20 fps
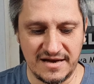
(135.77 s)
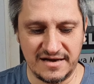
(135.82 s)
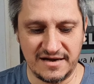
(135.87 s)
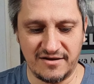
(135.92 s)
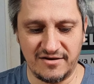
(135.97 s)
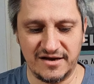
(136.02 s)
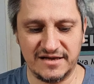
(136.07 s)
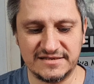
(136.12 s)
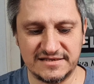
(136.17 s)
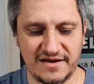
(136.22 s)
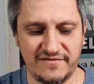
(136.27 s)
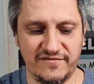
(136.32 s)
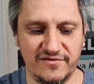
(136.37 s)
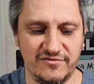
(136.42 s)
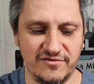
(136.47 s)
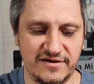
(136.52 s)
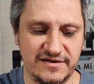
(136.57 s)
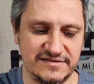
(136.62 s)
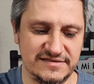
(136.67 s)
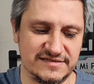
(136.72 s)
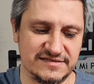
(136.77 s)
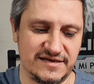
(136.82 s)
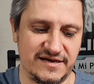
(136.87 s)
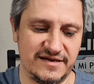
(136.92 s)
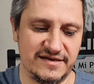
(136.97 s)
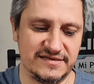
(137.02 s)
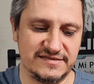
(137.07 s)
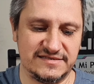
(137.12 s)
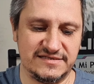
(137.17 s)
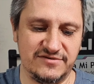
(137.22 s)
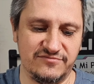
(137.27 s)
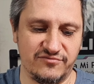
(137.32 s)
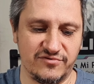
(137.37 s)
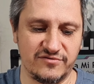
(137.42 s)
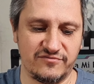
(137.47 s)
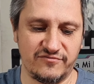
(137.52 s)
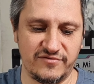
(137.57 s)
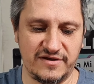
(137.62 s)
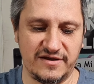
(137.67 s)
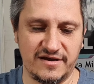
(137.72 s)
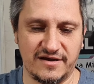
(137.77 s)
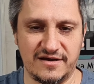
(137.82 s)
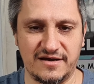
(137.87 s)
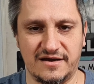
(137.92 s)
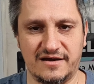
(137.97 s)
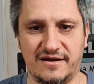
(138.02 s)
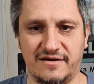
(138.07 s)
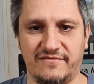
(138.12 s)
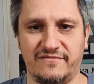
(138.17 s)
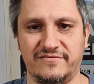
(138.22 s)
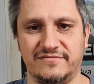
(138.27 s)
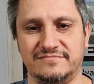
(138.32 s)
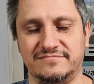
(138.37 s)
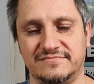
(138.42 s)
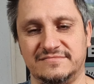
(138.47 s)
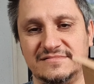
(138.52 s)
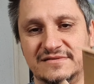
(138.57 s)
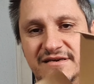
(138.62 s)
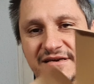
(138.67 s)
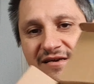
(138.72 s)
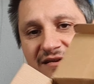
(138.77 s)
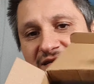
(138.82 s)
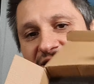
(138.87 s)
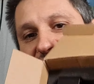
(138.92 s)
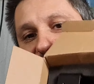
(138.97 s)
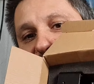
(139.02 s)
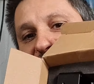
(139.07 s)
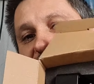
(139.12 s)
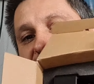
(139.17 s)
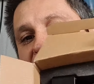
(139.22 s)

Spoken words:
now let's have a look inside and see what we have. And this